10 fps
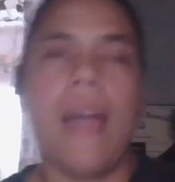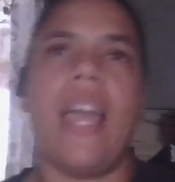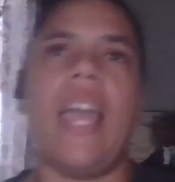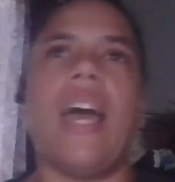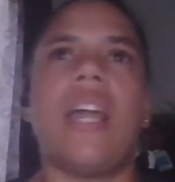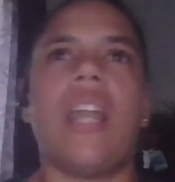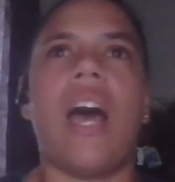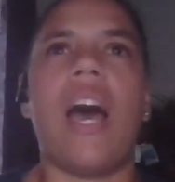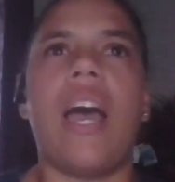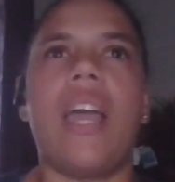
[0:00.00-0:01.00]
And
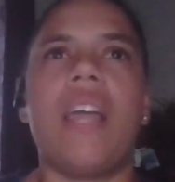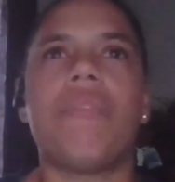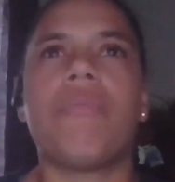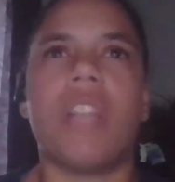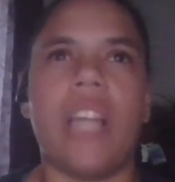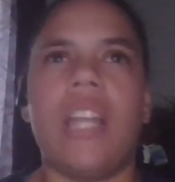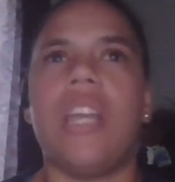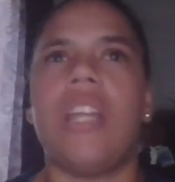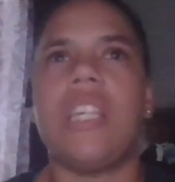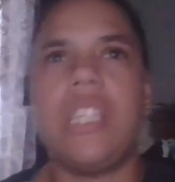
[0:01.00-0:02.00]
I
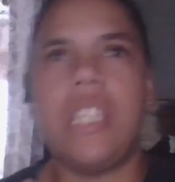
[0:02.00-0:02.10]
related